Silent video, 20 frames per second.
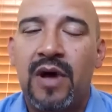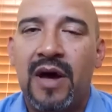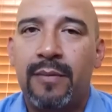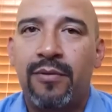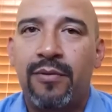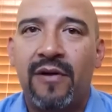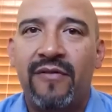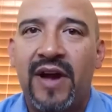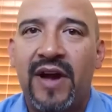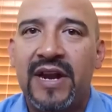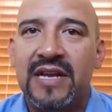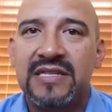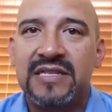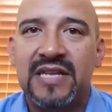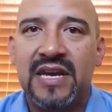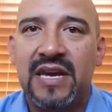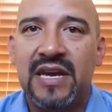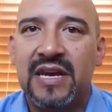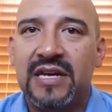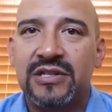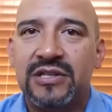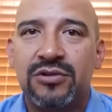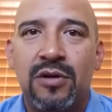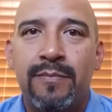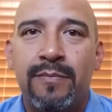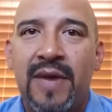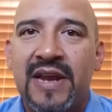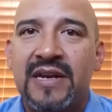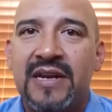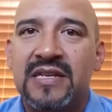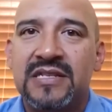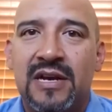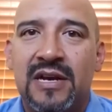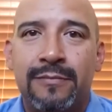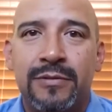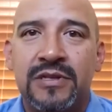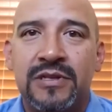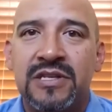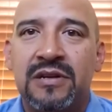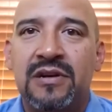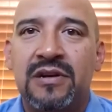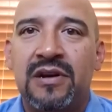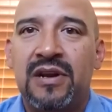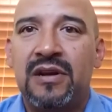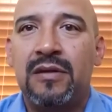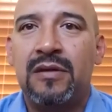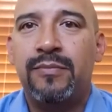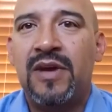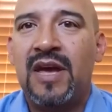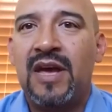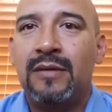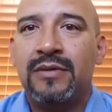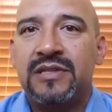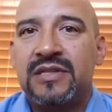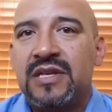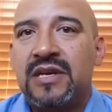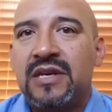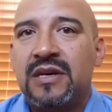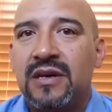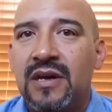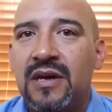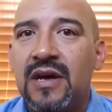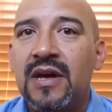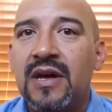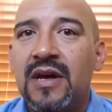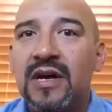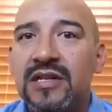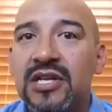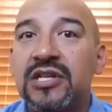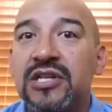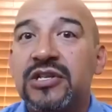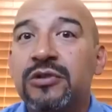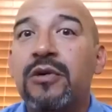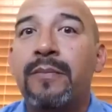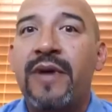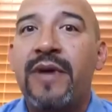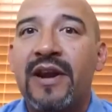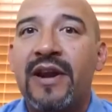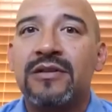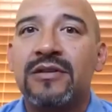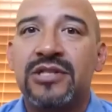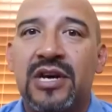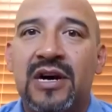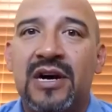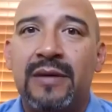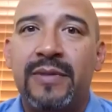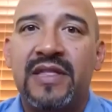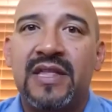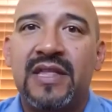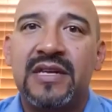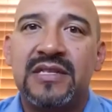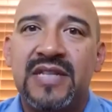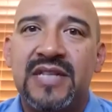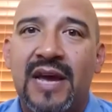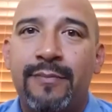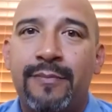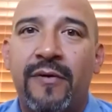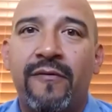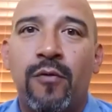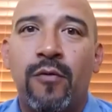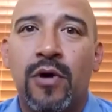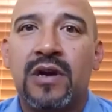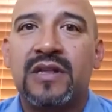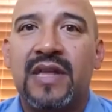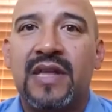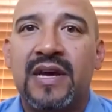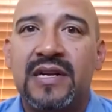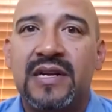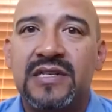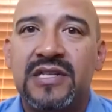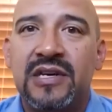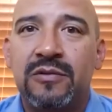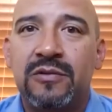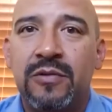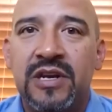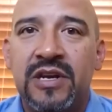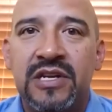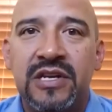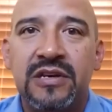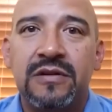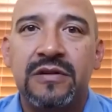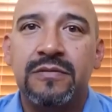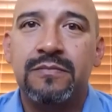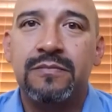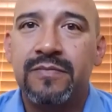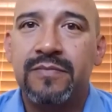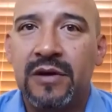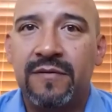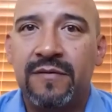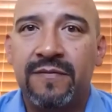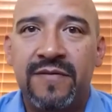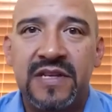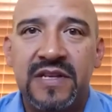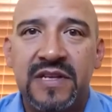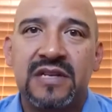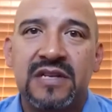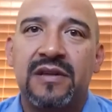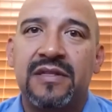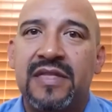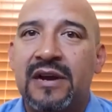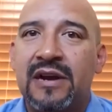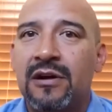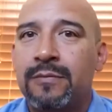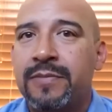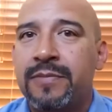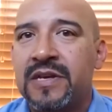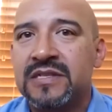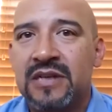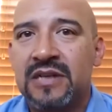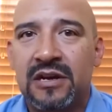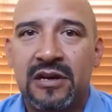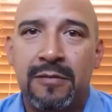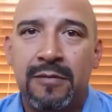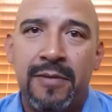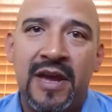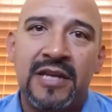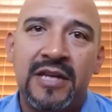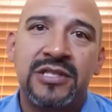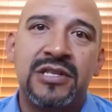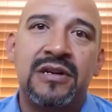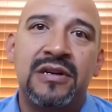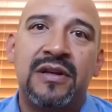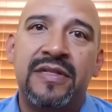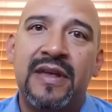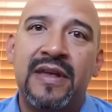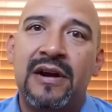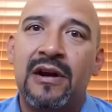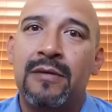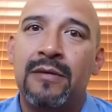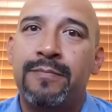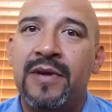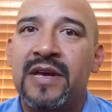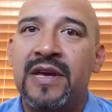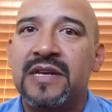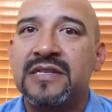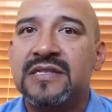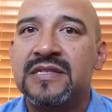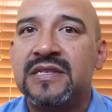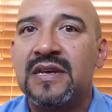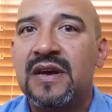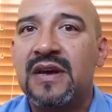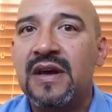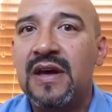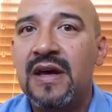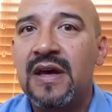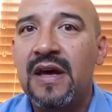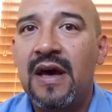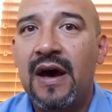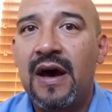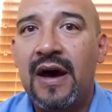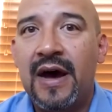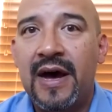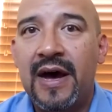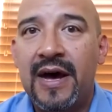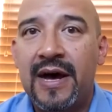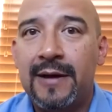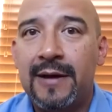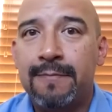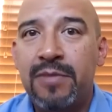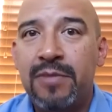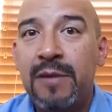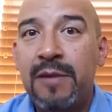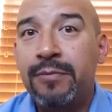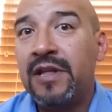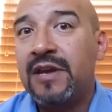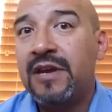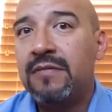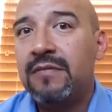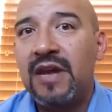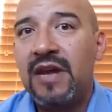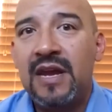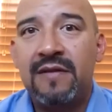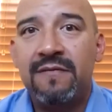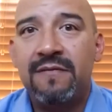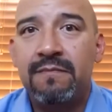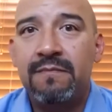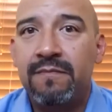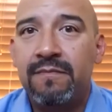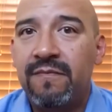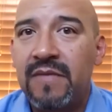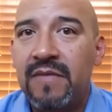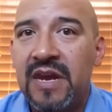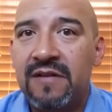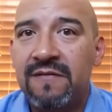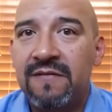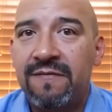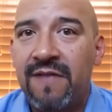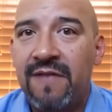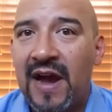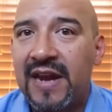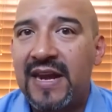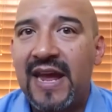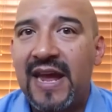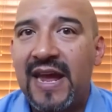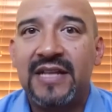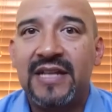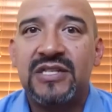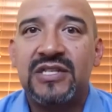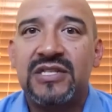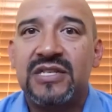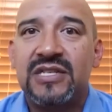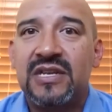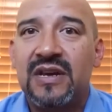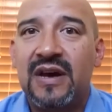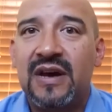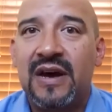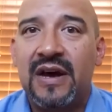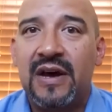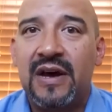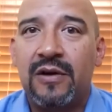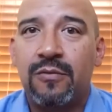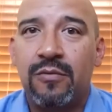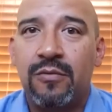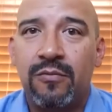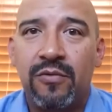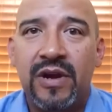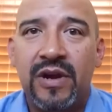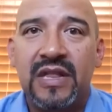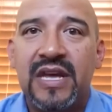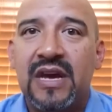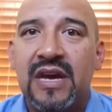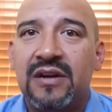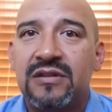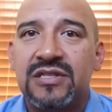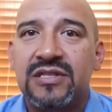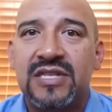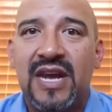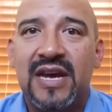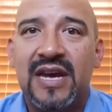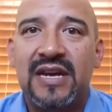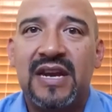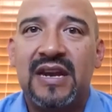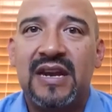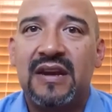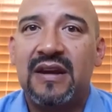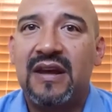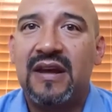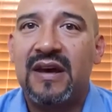provide us a tremendous opportunity to be able to do a better job at the type of work that we do. Physical therapists, occupational therapists, people in finance, really understanding